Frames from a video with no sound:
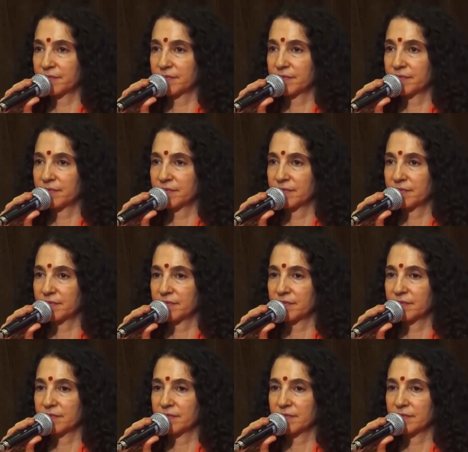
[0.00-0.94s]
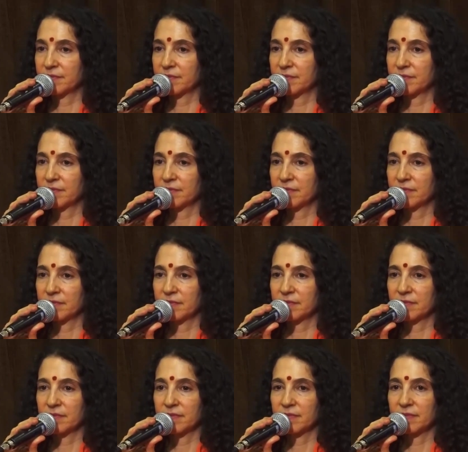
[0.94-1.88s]

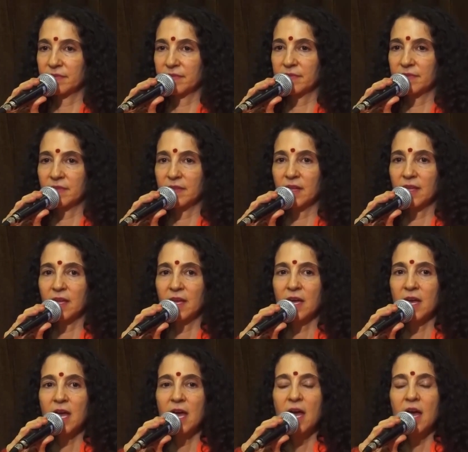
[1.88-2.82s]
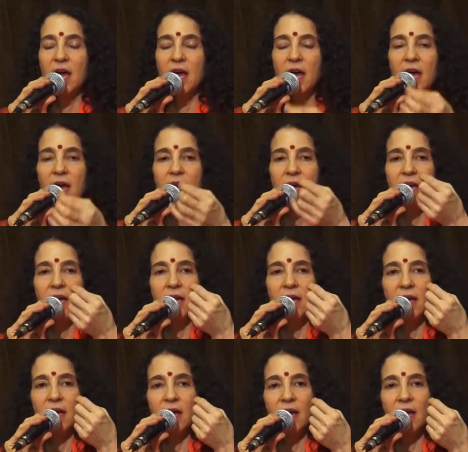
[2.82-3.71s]
No one is speaking in this clip.